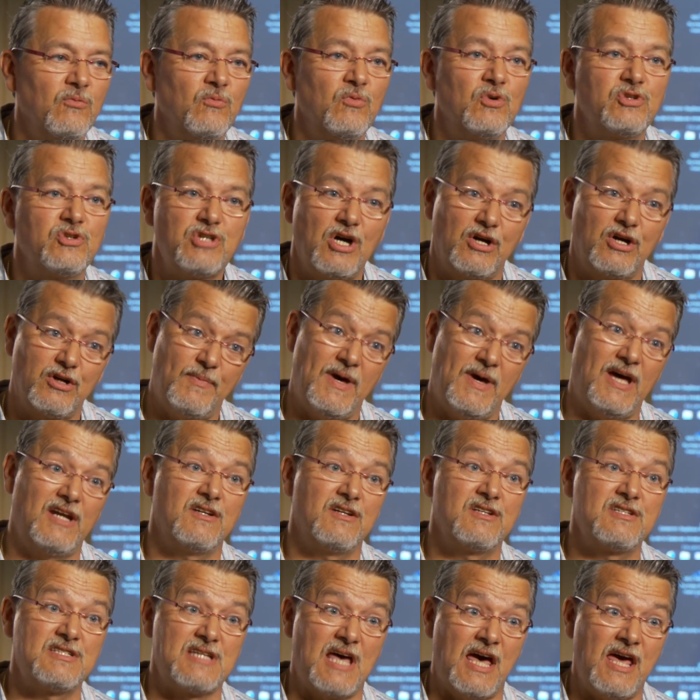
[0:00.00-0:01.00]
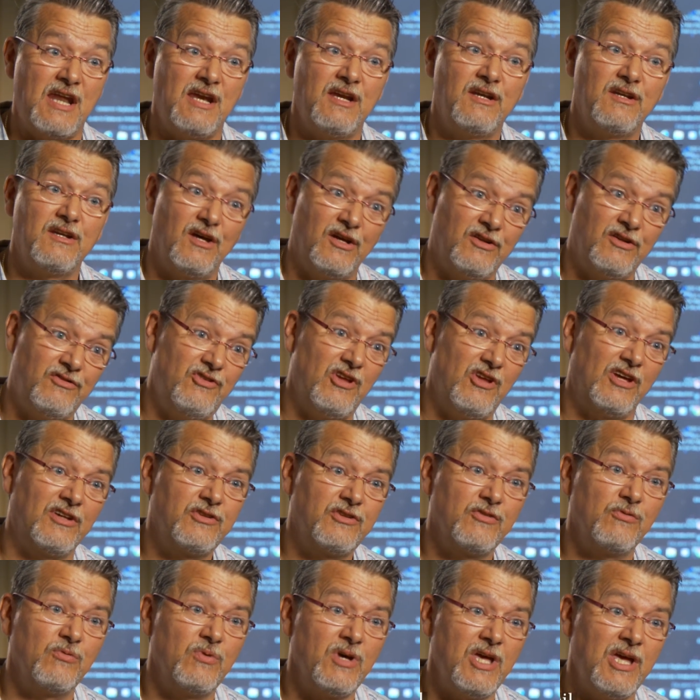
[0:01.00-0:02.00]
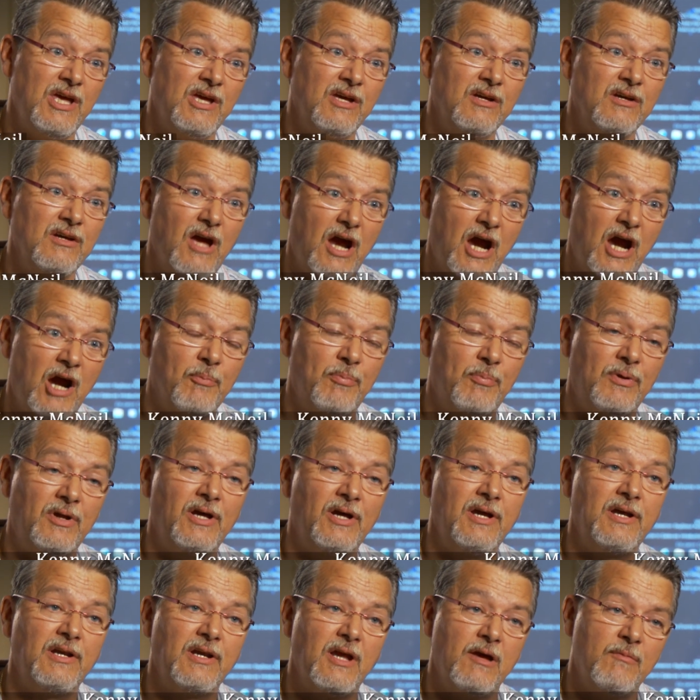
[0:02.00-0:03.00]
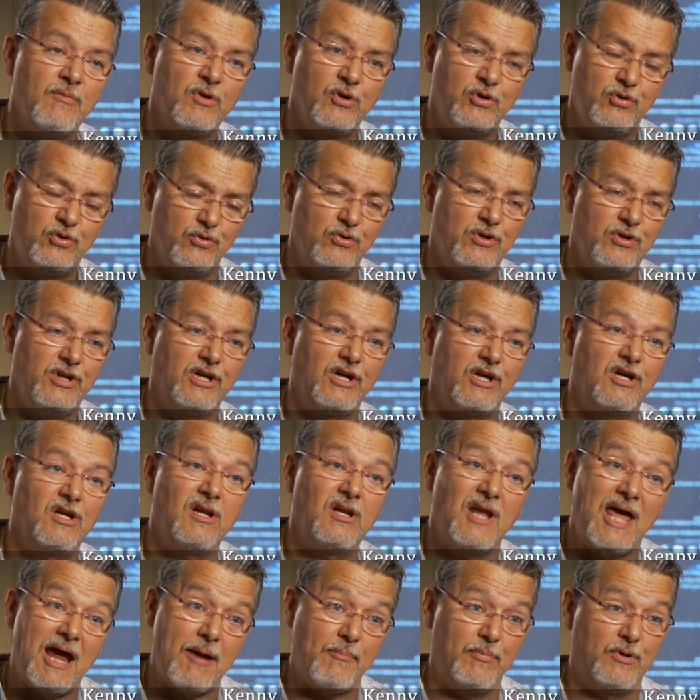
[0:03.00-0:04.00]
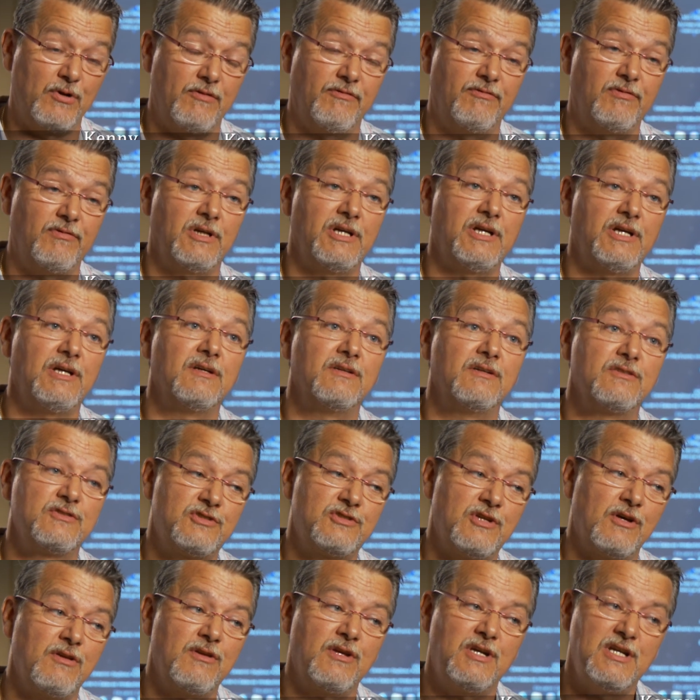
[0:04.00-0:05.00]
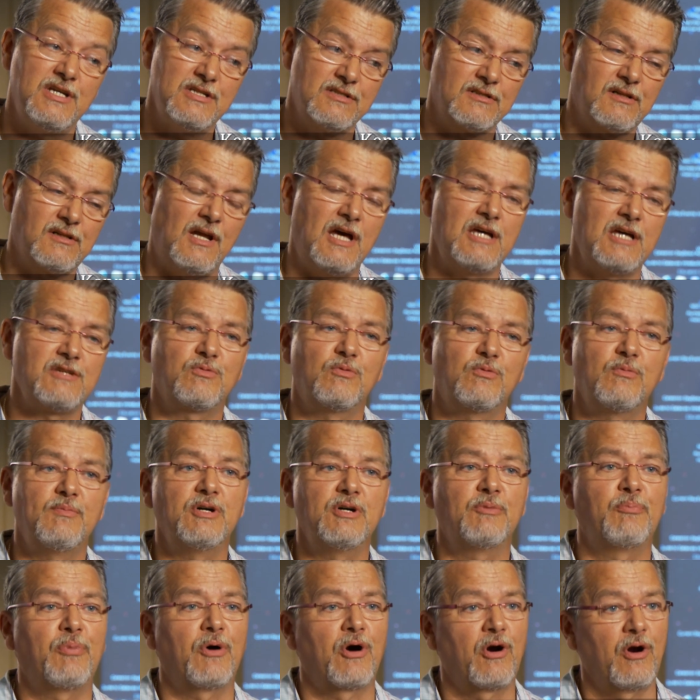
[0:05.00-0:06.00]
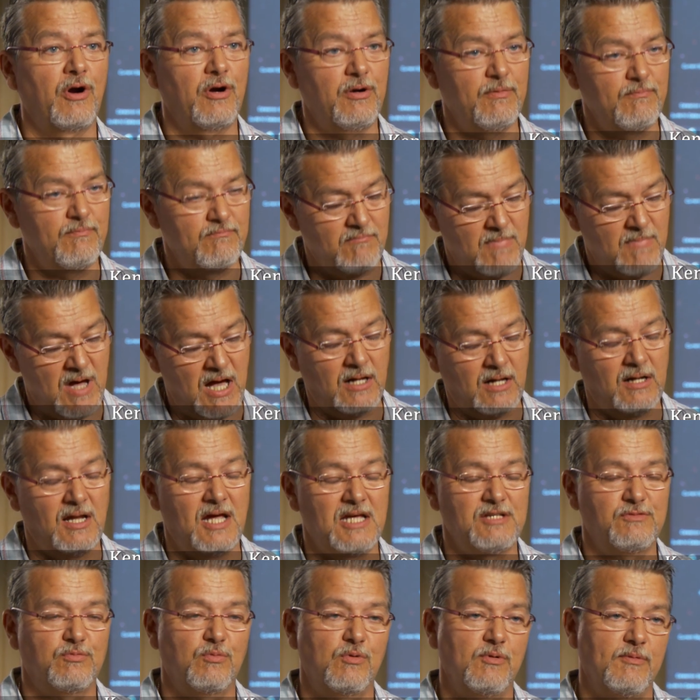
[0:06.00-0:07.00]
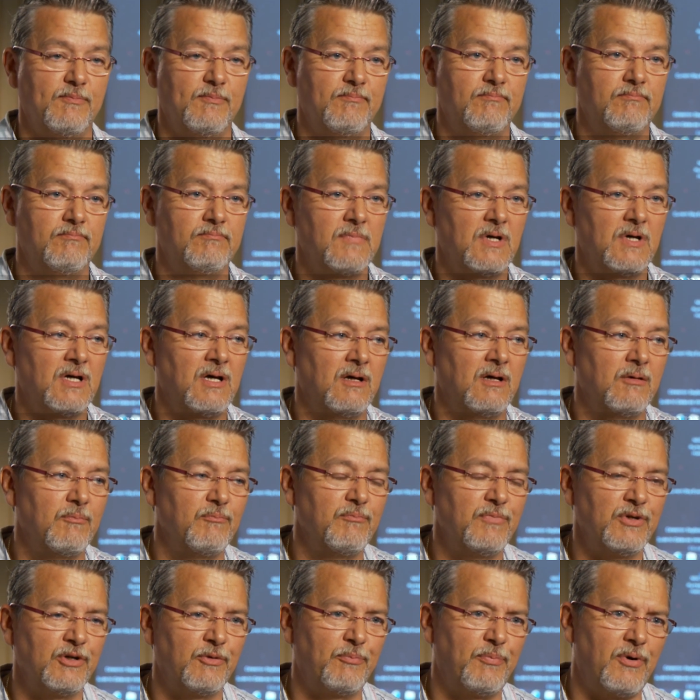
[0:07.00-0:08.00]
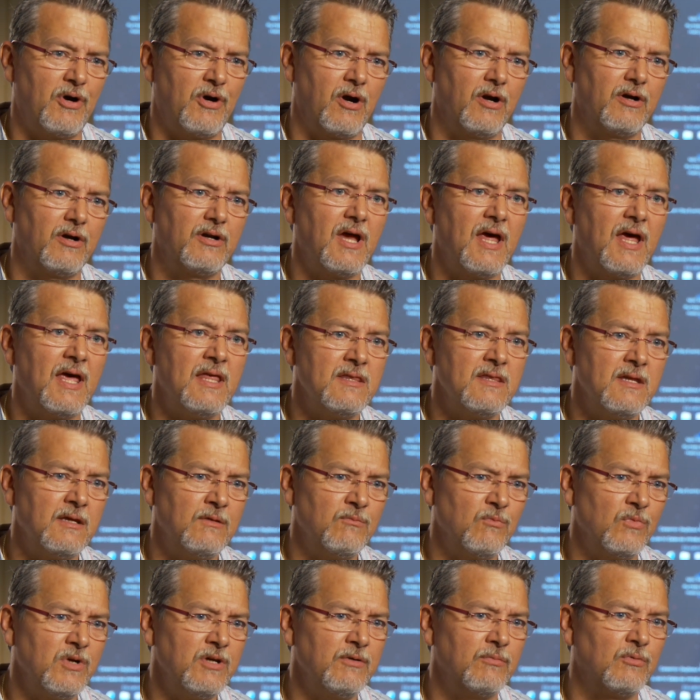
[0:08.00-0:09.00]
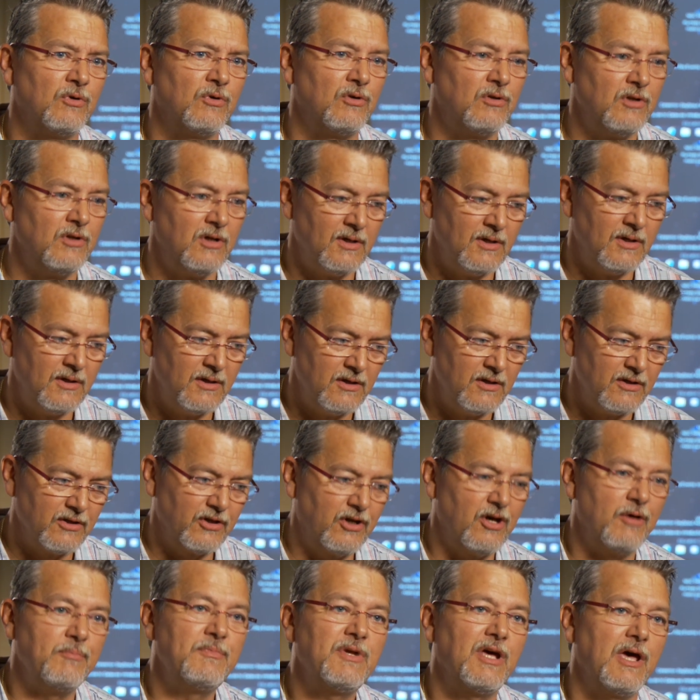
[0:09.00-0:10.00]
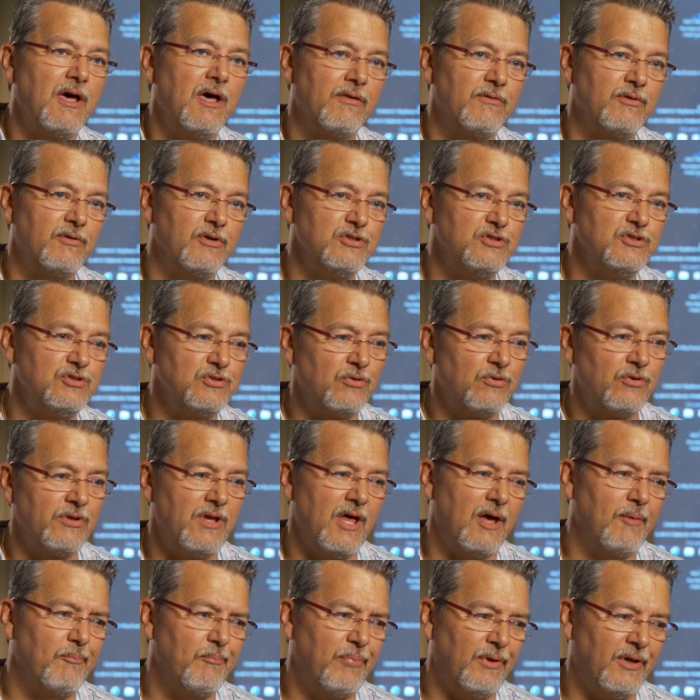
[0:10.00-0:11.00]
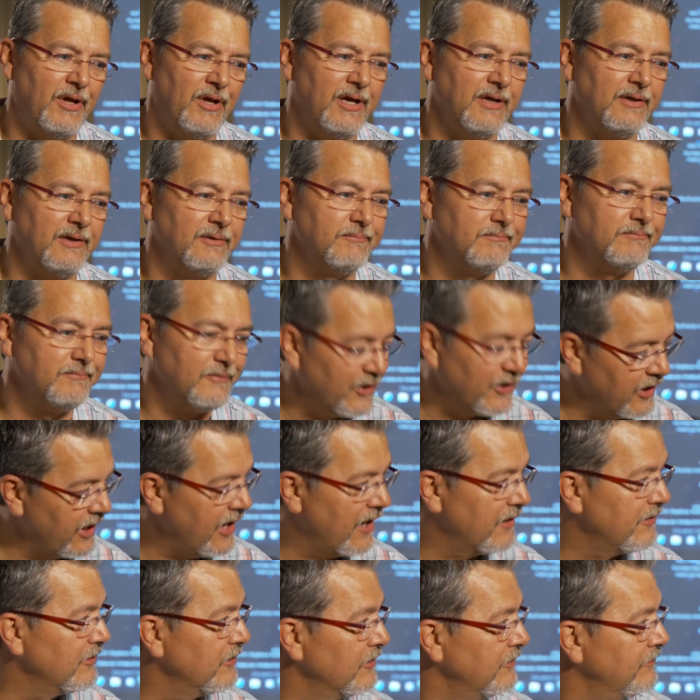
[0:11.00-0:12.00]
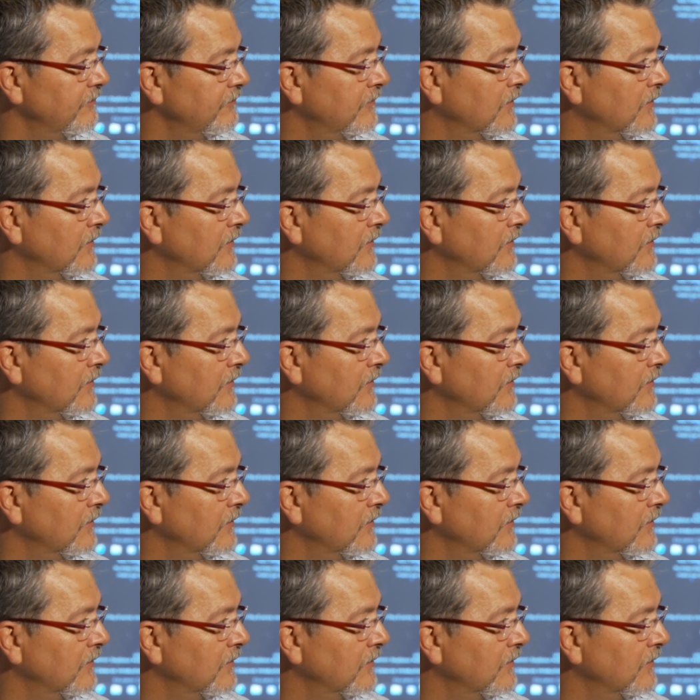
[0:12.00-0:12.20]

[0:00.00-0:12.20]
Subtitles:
We're talking about designing a Delta Wing airplane, and we're doing it collaboratively so that his class will build part, my class will build part, and then we will come together and join that plane together.